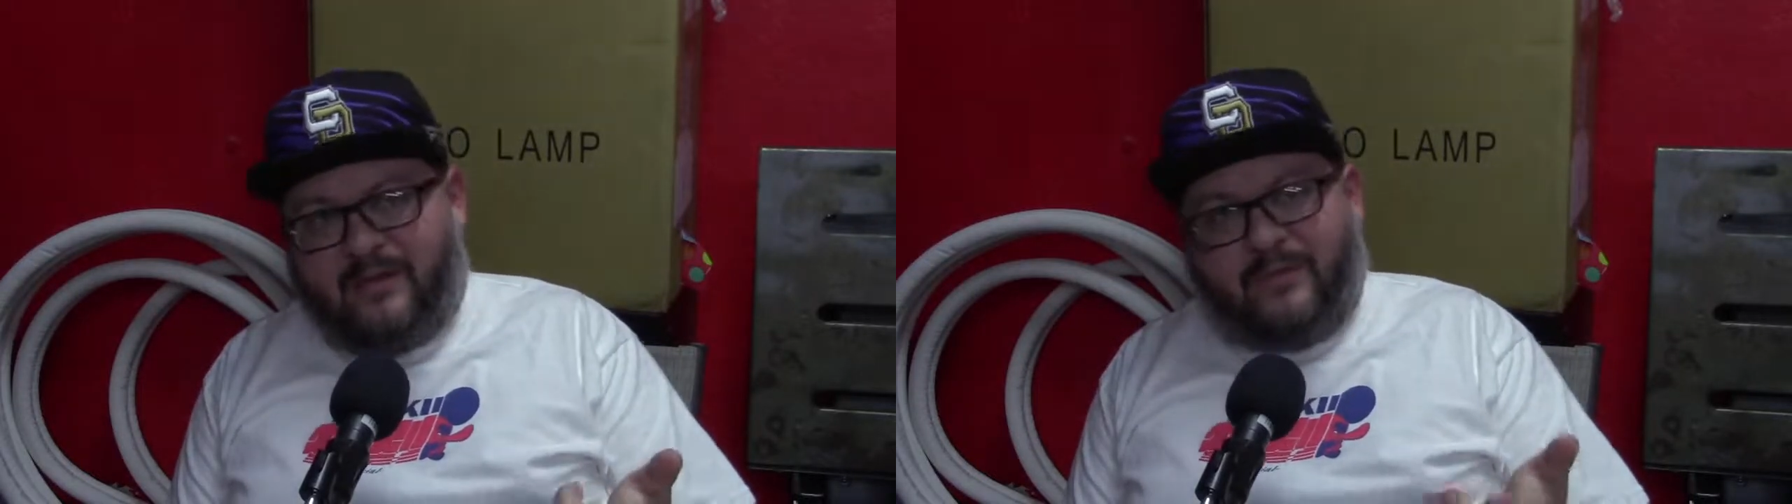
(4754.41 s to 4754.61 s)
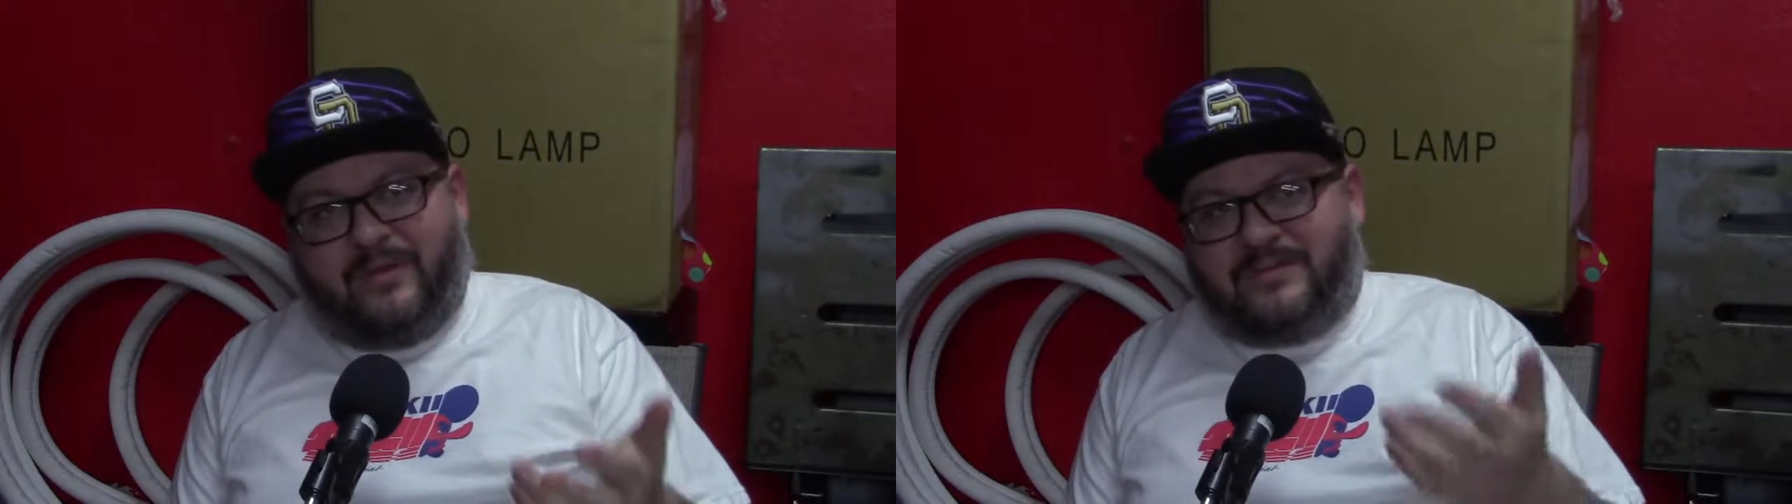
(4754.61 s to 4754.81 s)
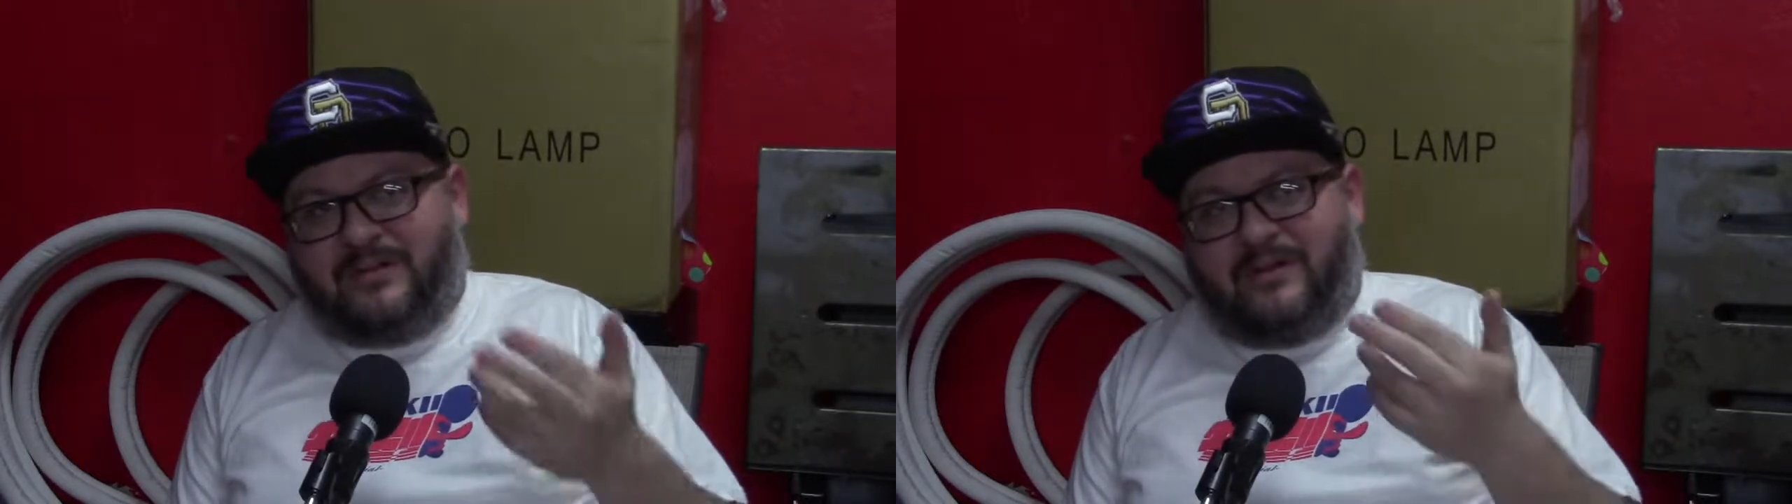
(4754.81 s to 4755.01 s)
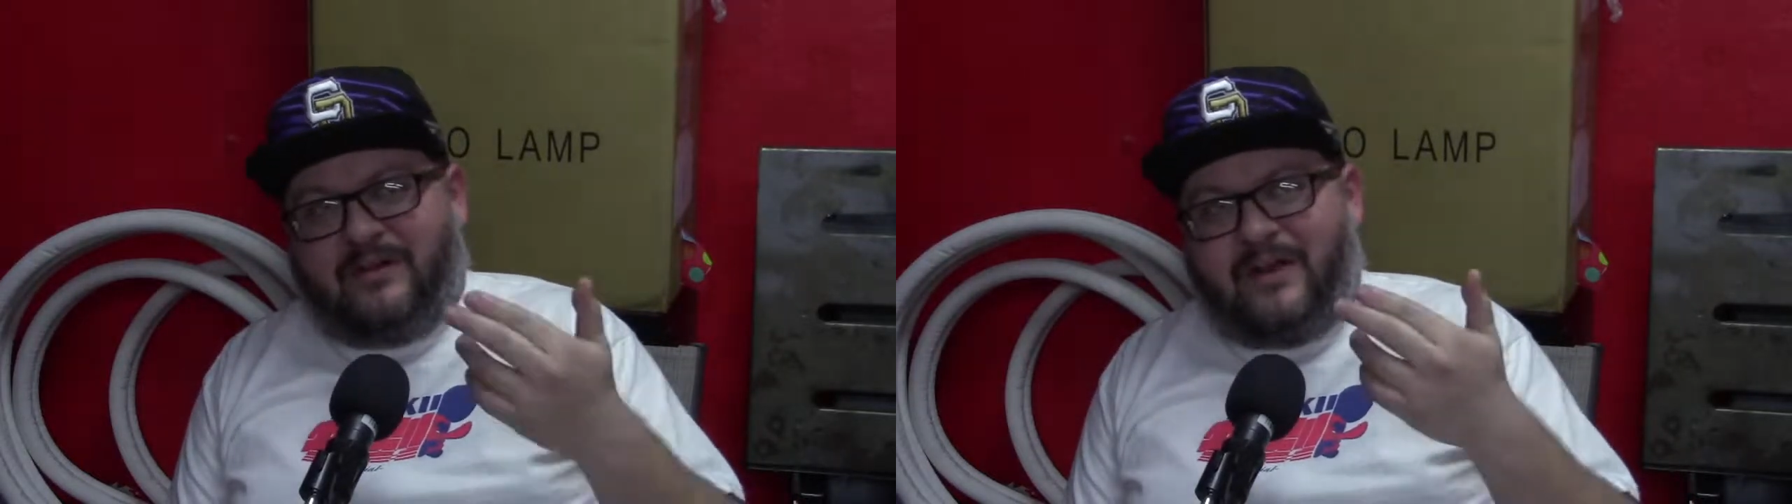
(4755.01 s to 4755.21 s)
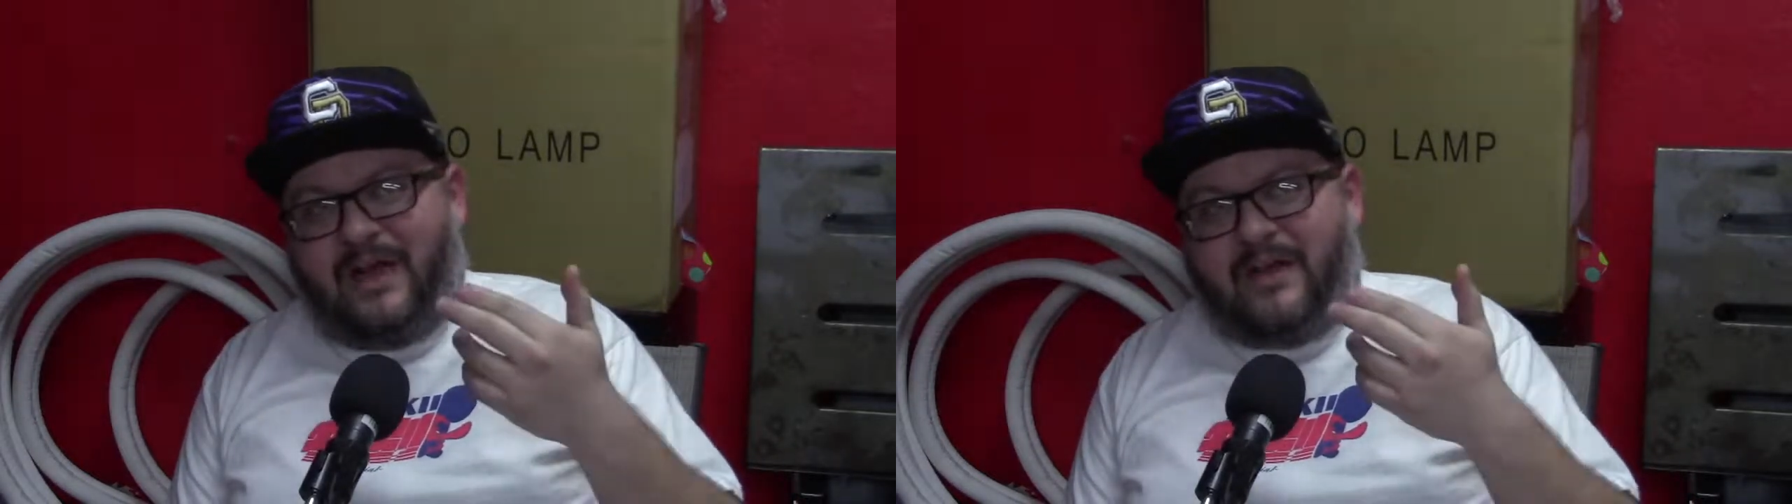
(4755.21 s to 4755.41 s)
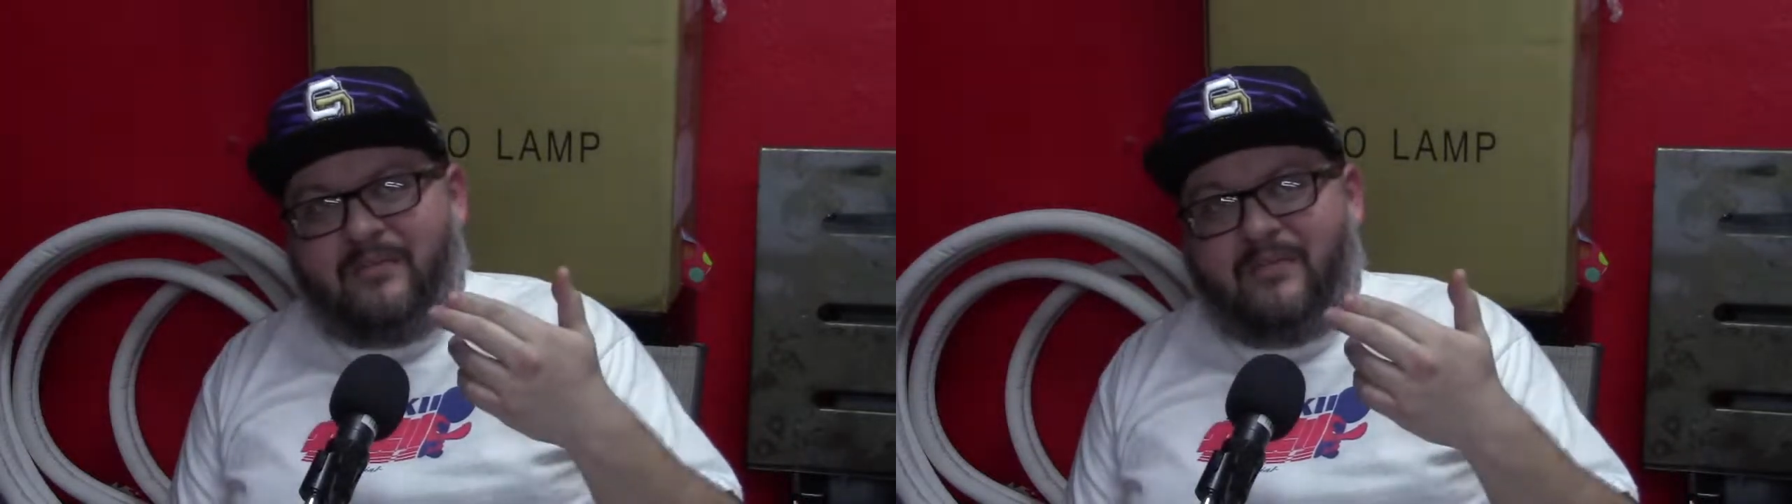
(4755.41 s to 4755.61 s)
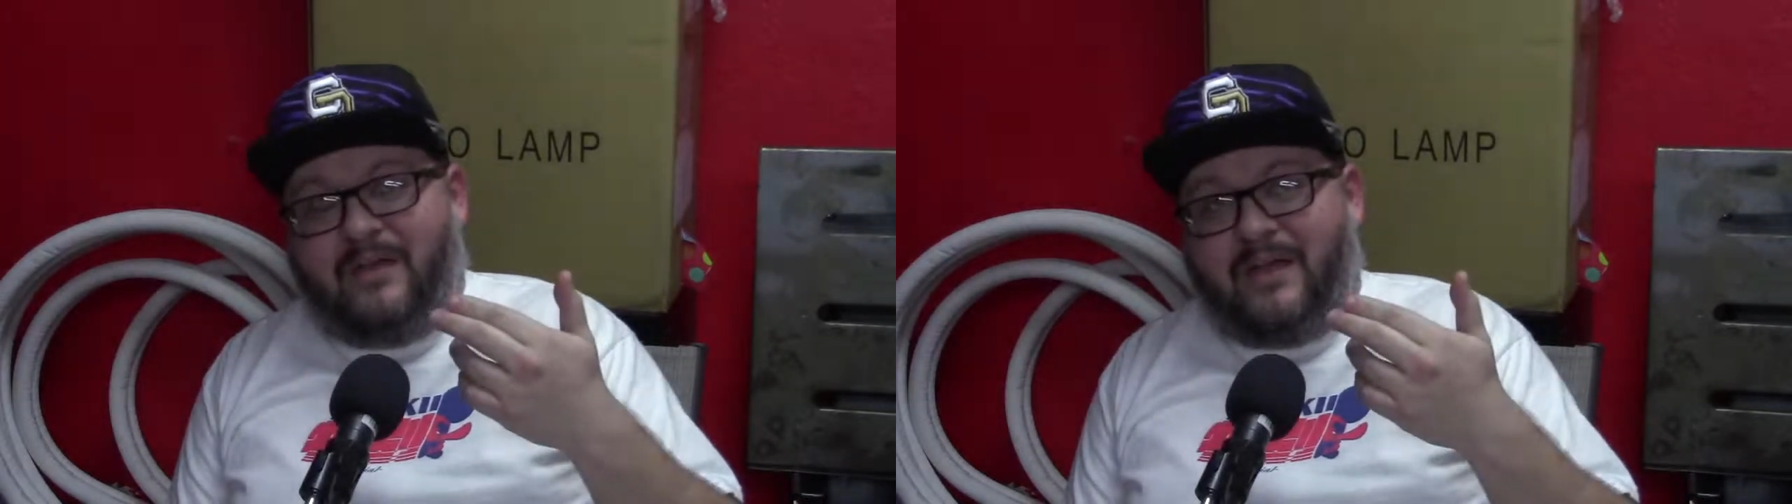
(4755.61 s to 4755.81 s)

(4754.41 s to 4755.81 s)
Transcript: We saw Adam